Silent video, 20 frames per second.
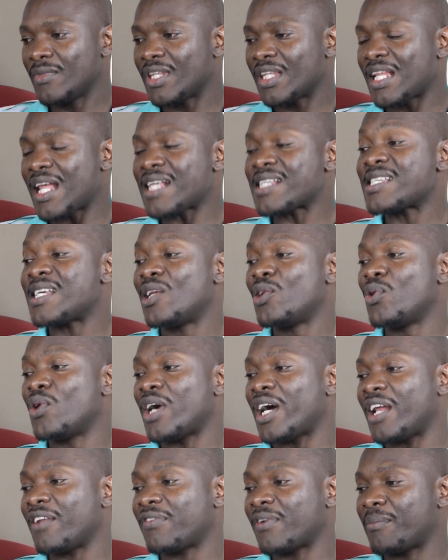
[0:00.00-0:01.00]
That's the Luo
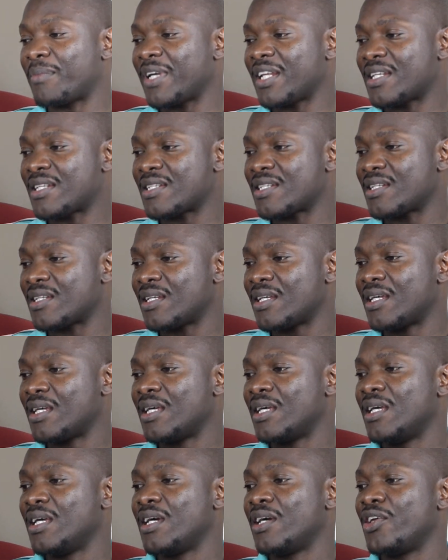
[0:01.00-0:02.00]
alphabet.
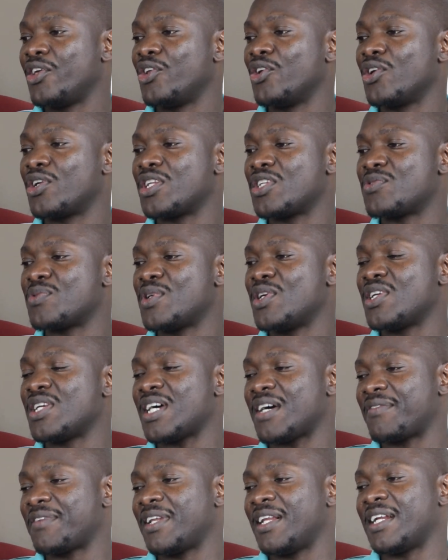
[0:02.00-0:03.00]
You notice we don't
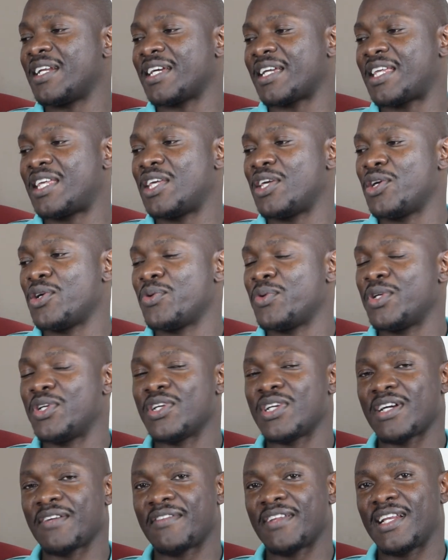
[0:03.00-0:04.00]
have the letter Q, we don't
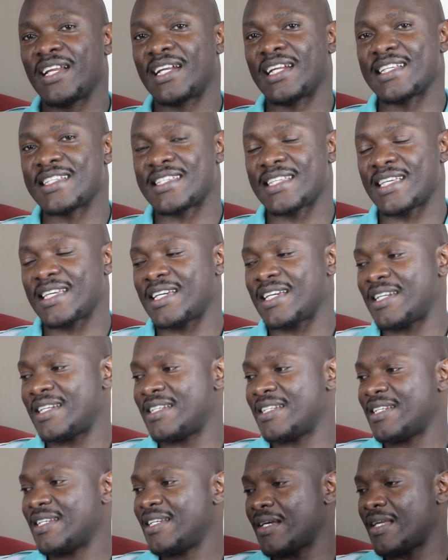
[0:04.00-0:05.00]
have the letter Z.
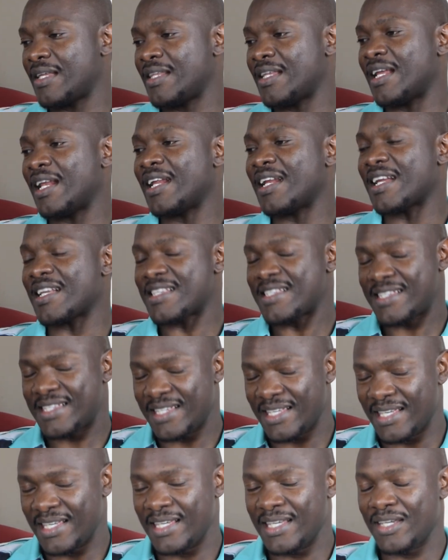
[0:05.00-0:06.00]
The letter
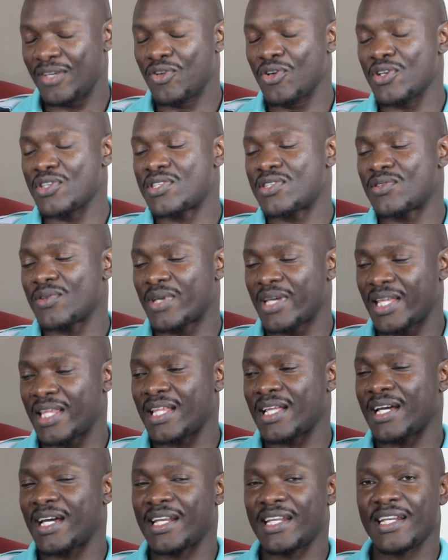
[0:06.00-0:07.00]
C goes together
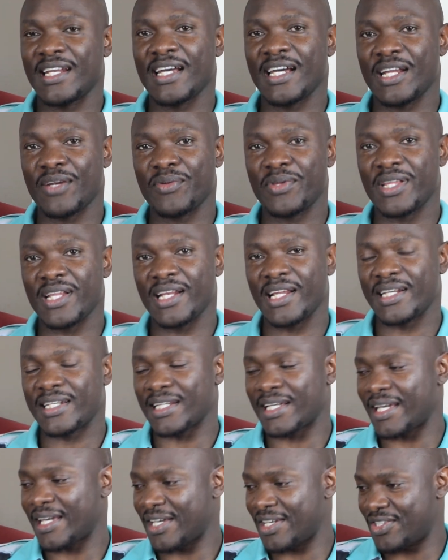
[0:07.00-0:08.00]
hand in hand with the
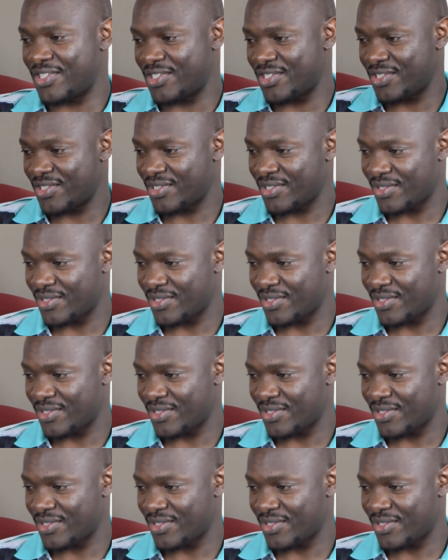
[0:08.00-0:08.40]
letter H.